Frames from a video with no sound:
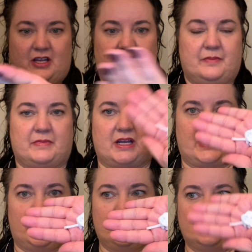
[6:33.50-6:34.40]

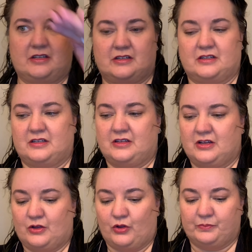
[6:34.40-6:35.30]
my
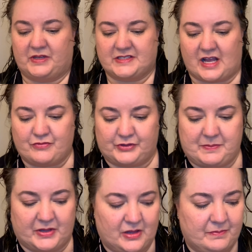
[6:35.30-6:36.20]
Hold Me Softly
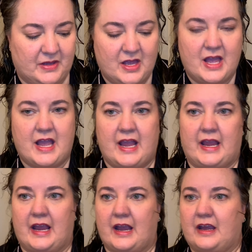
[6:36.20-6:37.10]
Balm,
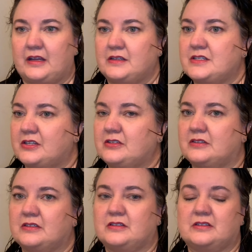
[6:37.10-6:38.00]
and
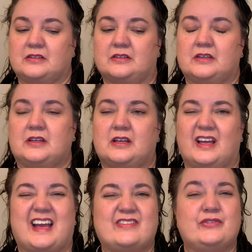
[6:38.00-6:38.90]

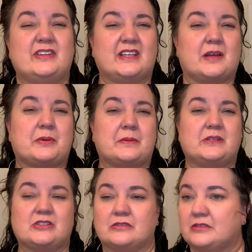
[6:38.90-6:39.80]
I have a feeling I probably
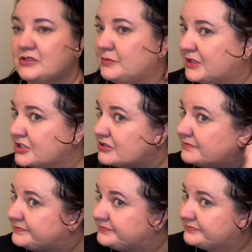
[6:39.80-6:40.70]
took a little too much.
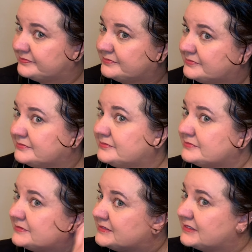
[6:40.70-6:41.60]

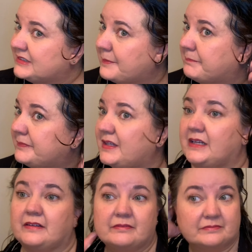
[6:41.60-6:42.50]
Yep, I did.